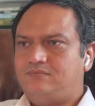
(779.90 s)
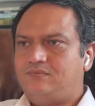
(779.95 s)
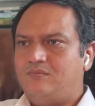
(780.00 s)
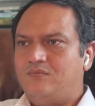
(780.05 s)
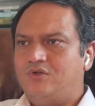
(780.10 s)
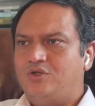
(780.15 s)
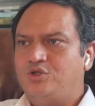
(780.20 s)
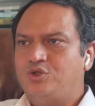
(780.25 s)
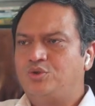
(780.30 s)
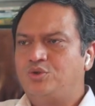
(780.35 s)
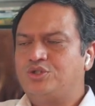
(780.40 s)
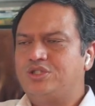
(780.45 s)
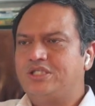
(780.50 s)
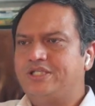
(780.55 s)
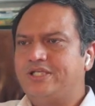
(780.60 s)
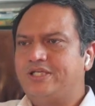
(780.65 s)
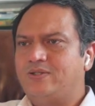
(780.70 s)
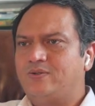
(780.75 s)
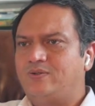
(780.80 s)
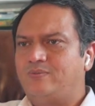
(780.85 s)
Usually
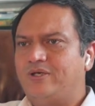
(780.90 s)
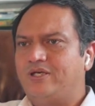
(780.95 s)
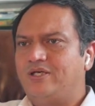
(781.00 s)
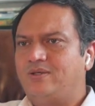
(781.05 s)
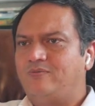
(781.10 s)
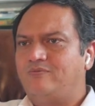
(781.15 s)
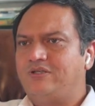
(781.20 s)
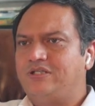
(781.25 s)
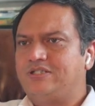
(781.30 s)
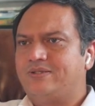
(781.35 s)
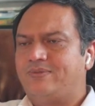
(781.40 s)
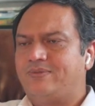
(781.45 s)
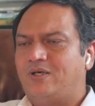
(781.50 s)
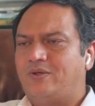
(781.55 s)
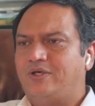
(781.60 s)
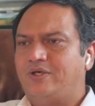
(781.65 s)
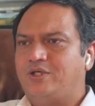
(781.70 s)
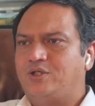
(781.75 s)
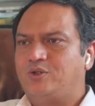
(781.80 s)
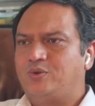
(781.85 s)
they don't become wheelchair
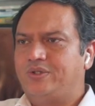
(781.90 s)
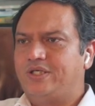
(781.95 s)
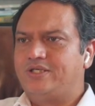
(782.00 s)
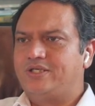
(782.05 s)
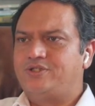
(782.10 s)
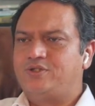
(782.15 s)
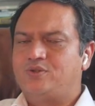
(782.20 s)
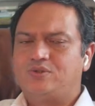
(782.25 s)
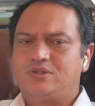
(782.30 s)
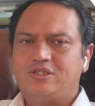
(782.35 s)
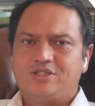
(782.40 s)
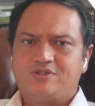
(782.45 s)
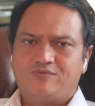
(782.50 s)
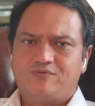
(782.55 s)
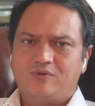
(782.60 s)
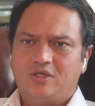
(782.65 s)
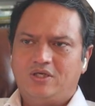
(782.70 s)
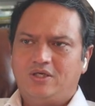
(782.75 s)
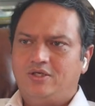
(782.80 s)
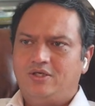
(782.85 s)
bound in 2 years, usually it's
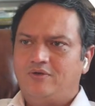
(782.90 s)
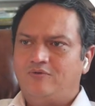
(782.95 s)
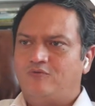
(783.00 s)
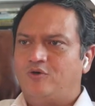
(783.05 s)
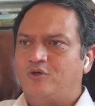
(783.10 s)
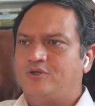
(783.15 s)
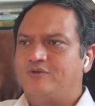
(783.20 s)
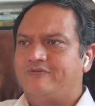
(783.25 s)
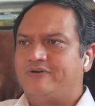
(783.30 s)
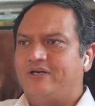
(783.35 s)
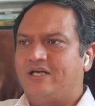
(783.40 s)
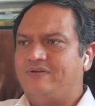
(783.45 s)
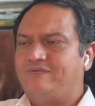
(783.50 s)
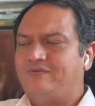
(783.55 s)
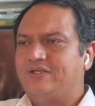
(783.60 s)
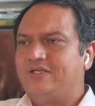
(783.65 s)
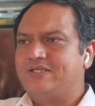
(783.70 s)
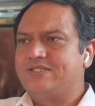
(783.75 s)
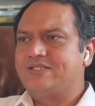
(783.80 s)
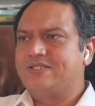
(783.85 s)
4 to 5
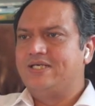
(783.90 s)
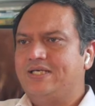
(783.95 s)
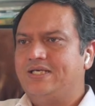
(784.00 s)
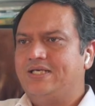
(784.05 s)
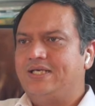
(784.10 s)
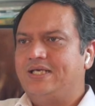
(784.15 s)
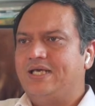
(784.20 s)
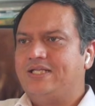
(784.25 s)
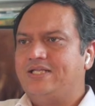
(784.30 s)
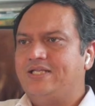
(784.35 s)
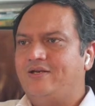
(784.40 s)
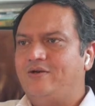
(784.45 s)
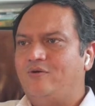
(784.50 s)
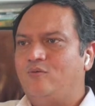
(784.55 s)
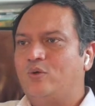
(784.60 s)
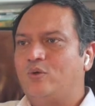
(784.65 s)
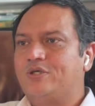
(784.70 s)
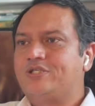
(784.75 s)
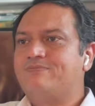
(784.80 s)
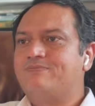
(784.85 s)
years. And then
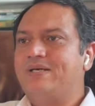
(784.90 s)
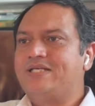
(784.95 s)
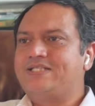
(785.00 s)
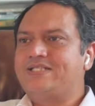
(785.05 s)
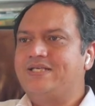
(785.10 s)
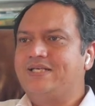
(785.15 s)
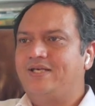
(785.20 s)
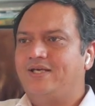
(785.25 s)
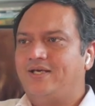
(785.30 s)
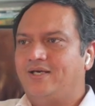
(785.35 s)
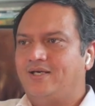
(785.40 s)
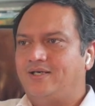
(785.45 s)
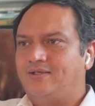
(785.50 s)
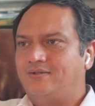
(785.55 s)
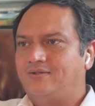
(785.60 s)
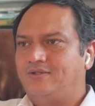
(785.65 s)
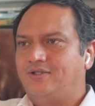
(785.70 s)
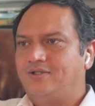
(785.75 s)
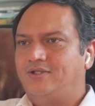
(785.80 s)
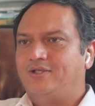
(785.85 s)
what's missing here,
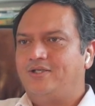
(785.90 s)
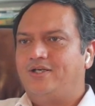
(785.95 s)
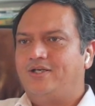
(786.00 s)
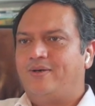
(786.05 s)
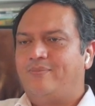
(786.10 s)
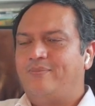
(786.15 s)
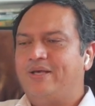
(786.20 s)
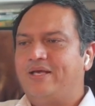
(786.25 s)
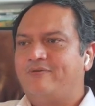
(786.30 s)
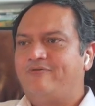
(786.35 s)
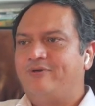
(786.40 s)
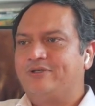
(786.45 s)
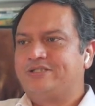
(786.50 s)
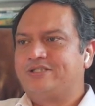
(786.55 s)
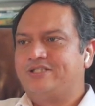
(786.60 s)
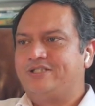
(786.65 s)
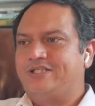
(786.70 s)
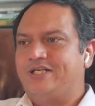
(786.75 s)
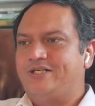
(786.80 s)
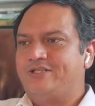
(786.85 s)
a big
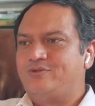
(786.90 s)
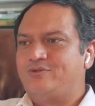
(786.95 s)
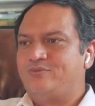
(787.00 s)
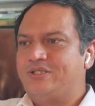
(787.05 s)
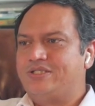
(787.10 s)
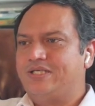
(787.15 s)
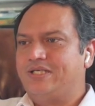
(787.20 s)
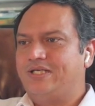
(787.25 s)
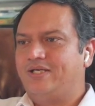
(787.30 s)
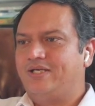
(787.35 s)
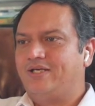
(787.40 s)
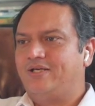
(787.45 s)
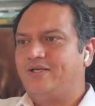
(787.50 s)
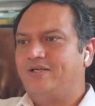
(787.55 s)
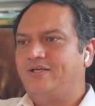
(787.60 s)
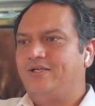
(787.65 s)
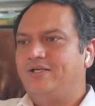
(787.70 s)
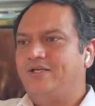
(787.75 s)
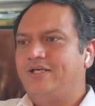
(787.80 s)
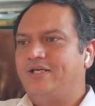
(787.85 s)
picture that is missing
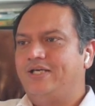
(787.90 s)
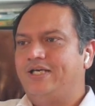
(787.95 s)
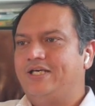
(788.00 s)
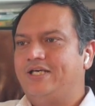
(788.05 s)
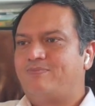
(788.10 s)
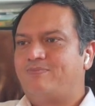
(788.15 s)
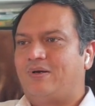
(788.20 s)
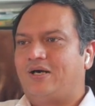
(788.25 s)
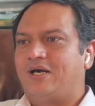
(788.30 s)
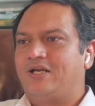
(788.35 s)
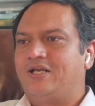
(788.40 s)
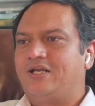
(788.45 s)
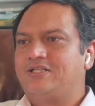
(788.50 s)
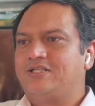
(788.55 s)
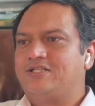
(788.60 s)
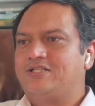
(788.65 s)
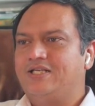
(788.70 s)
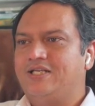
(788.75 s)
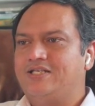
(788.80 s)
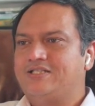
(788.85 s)
here, is
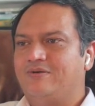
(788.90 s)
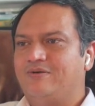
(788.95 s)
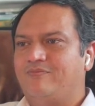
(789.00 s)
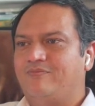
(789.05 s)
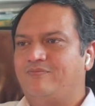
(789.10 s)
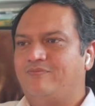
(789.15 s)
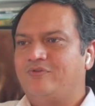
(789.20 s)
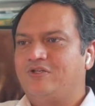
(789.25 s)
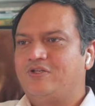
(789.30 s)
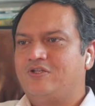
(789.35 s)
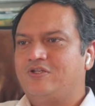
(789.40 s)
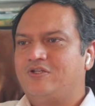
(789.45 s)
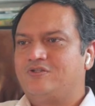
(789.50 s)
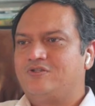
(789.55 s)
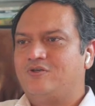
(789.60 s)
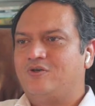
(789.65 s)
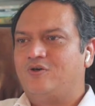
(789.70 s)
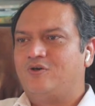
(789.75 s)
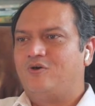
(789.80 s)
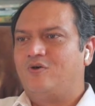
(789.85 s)
Parkinsonism.
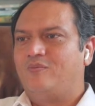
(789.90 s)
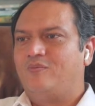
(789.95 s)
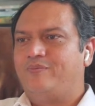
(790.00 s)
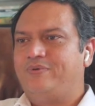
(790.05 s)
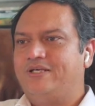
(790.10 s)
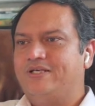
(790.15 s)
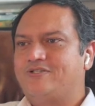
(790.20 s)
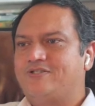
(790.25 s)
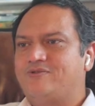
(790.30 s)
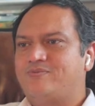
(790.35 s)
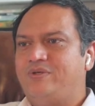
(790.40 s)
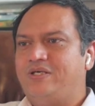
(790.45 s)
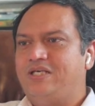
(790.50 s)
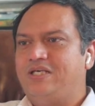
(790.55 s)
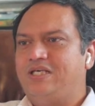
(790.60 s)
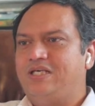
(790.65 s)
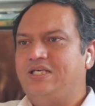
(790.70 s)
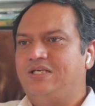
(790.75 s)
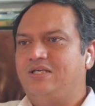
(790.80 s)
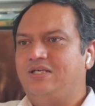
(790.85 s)
So
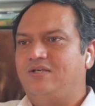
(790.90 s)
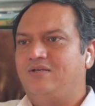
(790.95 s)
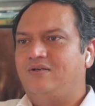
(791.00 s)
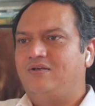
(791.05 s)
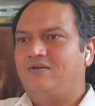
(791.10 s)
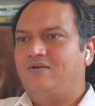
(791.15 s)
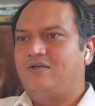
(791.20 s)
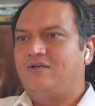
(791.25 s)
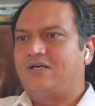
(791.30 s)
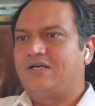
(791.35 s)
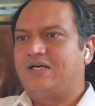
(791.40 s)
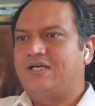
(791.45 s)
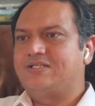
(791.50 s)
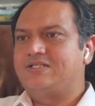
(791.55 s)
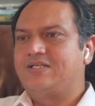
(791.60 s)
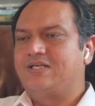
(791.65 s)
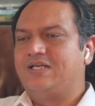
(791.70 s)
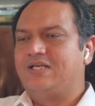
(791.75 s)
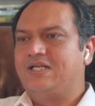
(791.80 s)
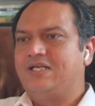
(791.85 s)
PSP
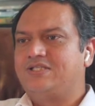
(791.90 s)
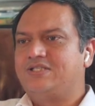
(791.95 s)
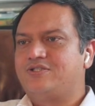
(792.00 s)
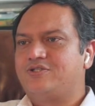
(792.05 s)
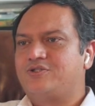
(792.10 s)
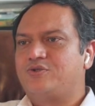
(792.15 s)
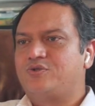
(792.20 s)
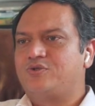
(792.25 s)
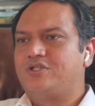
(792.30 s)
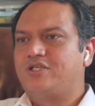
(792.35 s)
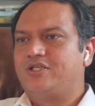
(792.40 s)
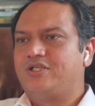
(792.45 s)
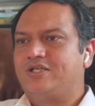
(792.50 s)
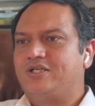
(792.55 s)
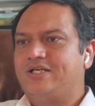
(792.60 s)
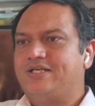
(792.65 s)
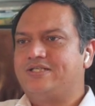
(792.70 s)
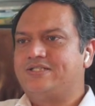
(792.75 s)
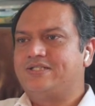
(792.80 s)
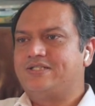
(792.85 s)
classically is
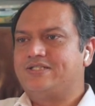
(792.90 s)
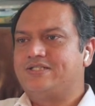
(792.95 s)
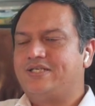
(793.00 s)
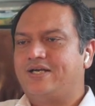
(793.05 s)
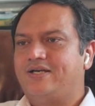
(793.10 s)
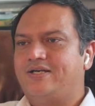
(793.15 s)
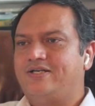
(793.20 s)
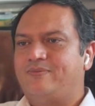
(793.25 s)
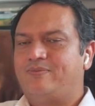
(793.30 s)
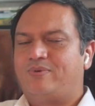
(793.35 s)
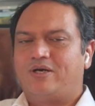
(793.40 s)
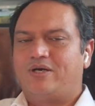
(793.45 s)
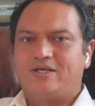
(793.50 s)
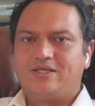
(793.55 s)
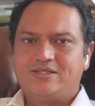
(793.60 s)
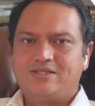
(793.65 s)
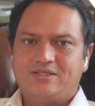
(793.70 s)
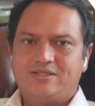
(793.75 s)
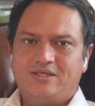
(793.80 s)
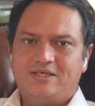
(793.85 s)
associated as a secondary
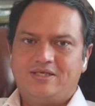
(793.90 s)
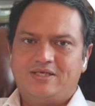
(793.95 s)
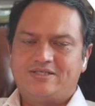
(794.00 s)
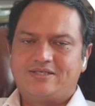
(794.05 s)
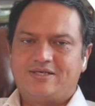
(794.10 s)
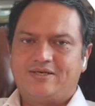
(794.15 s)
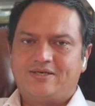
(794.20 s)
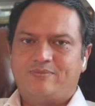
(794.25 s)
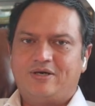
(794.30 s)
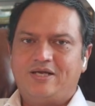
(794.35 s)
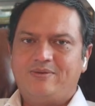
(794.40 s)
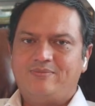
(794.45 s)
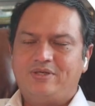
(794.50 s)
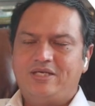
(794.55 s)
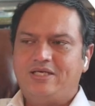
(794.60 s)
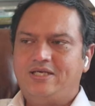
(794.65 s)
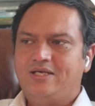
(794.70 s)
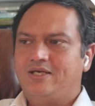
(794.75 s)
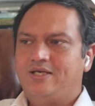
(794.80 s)
Parkinson, as a primary